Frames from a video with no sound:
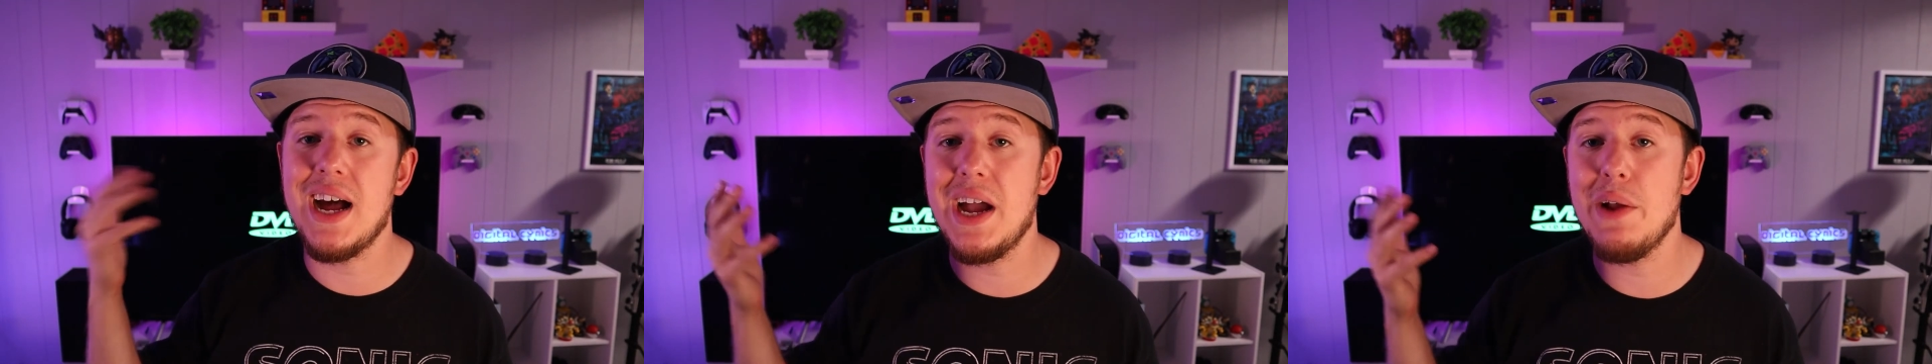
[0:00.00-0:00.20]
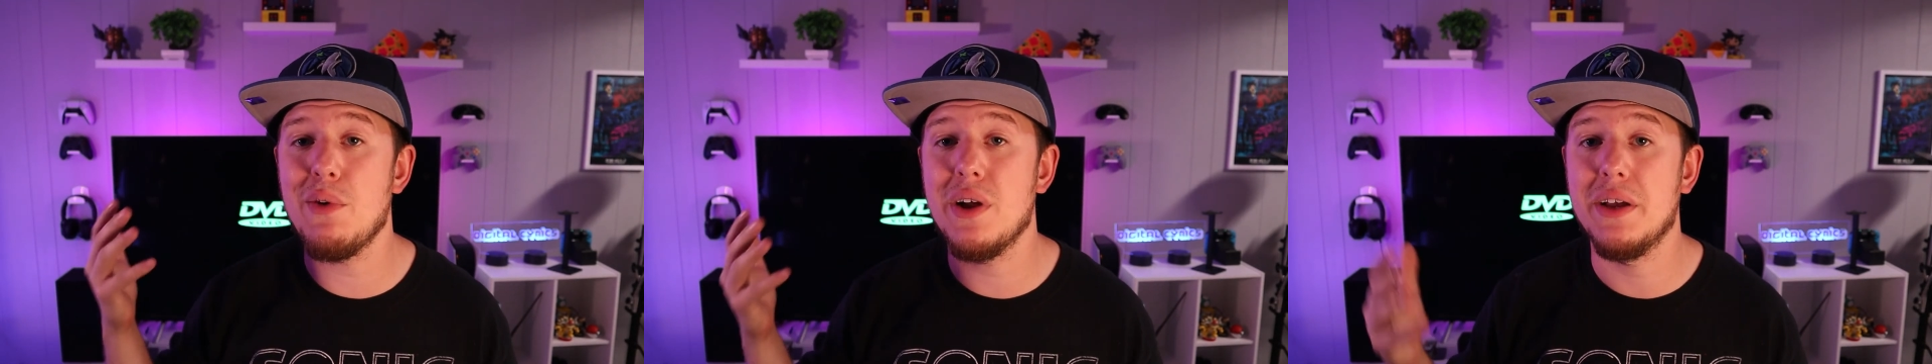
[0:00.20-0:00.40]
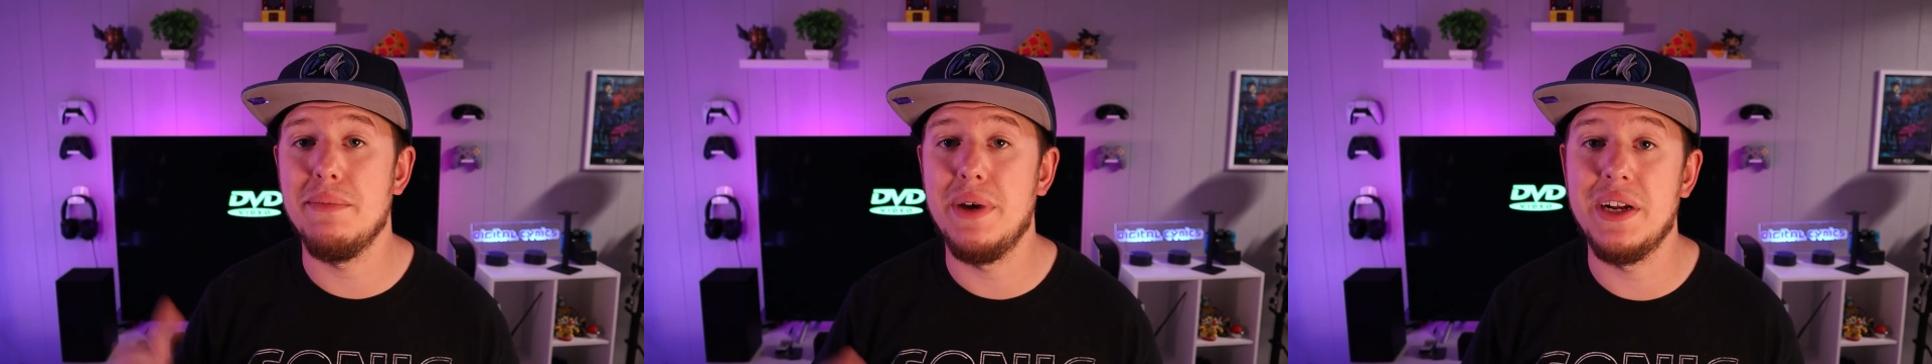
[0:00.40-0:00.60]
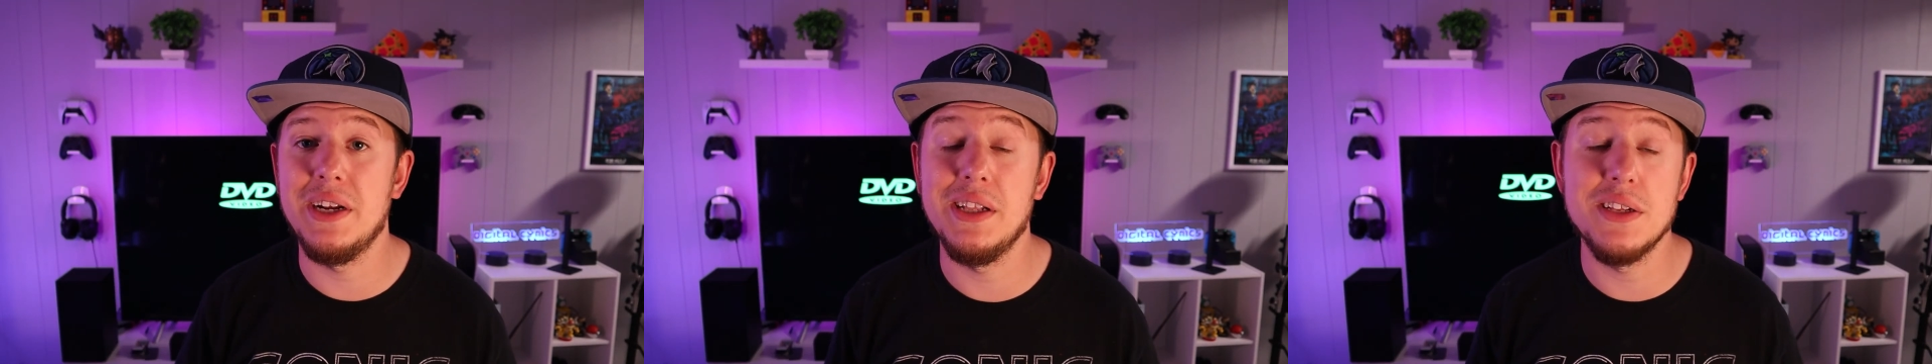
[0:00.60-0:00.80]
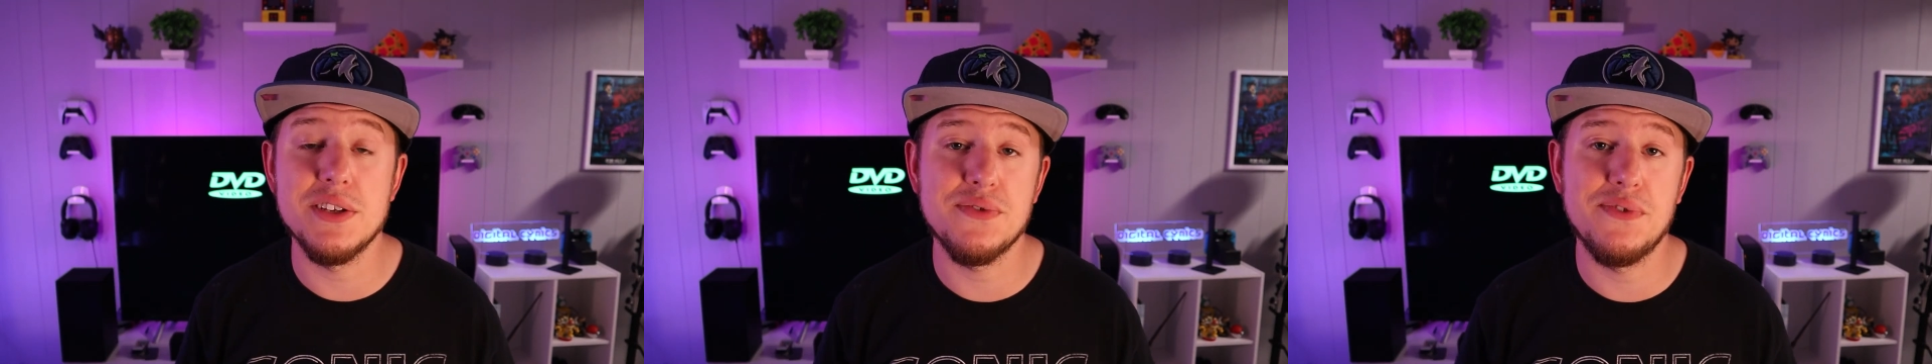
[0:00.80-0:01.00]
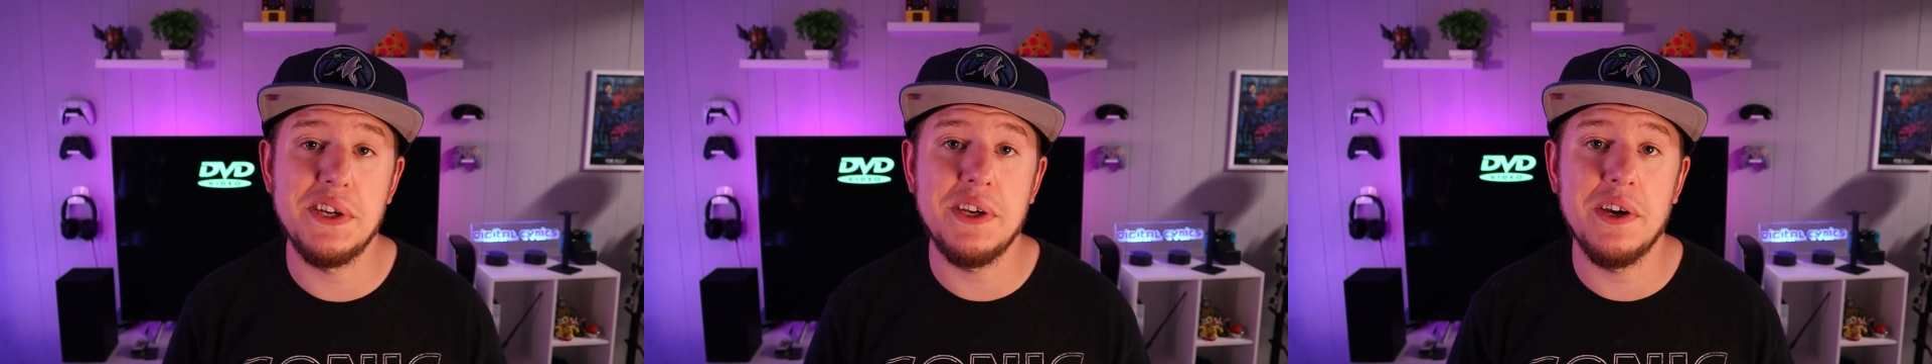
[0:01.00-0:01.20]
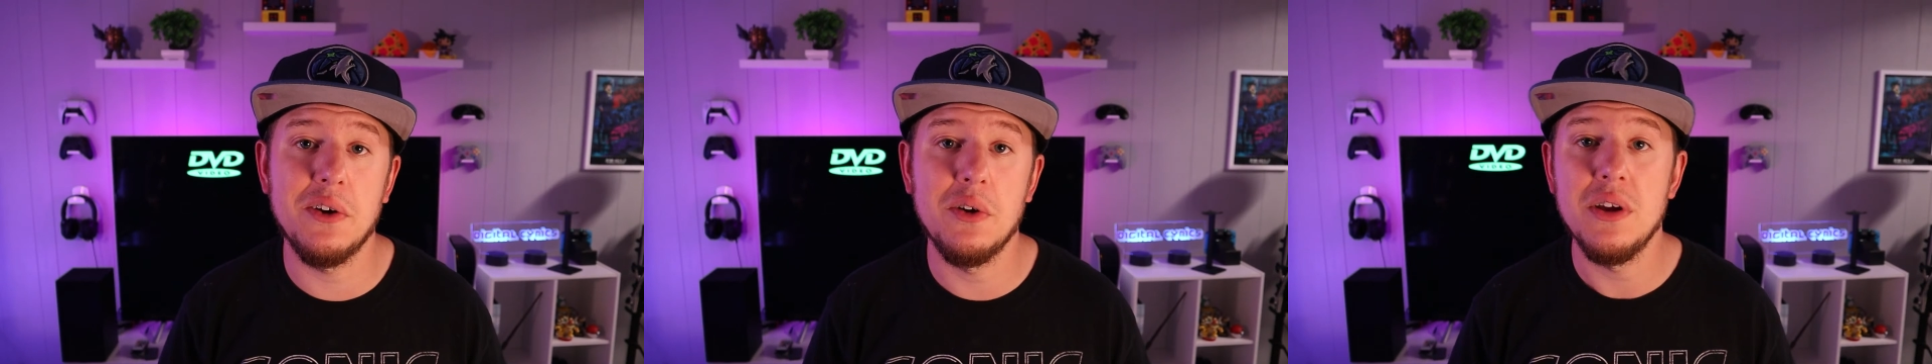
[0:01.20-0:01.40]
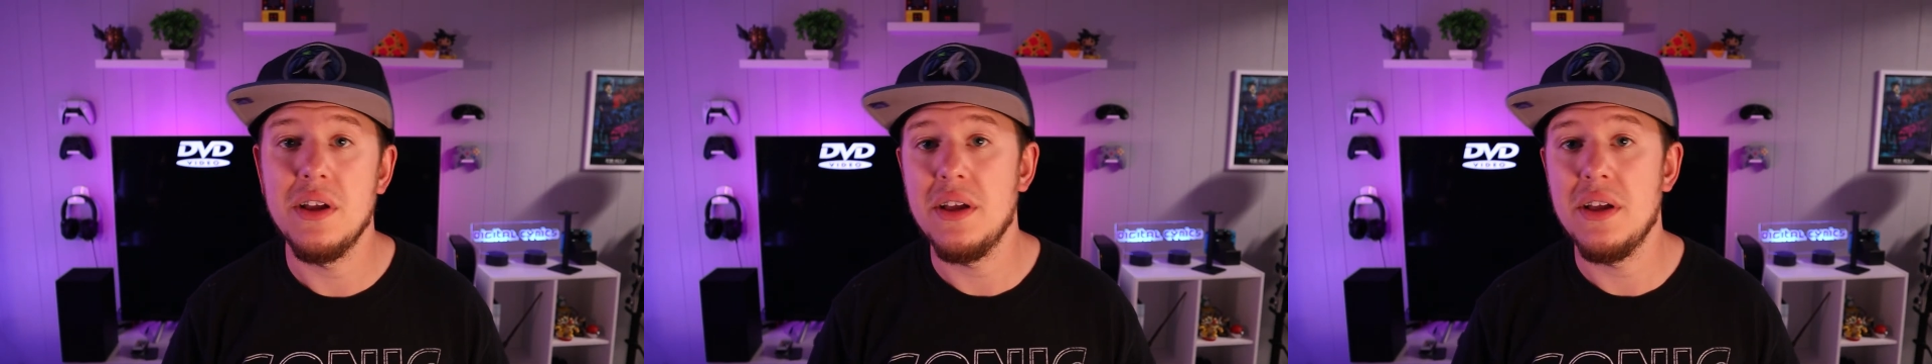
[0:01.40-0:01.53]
I recommended in this video